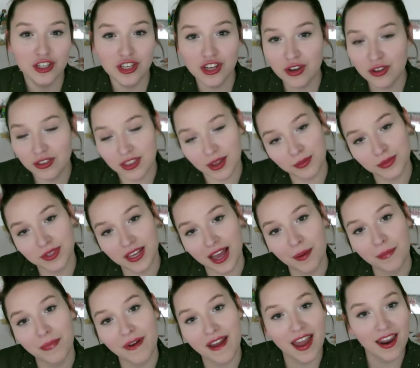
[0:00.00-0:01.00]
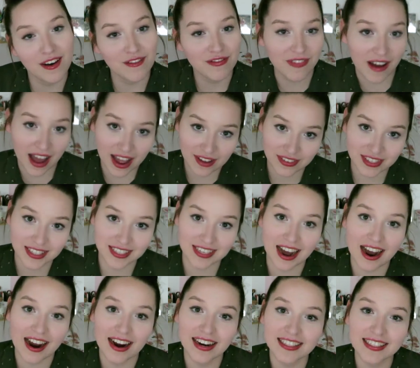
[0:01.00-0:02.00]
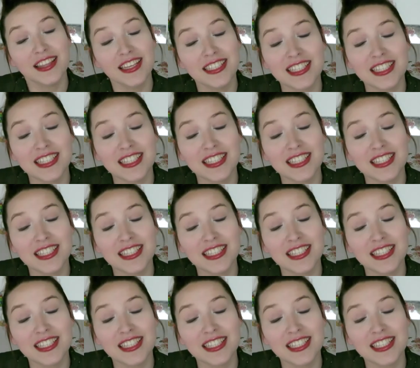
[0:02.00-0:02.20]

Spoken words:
2 thumbs up and 5 stars.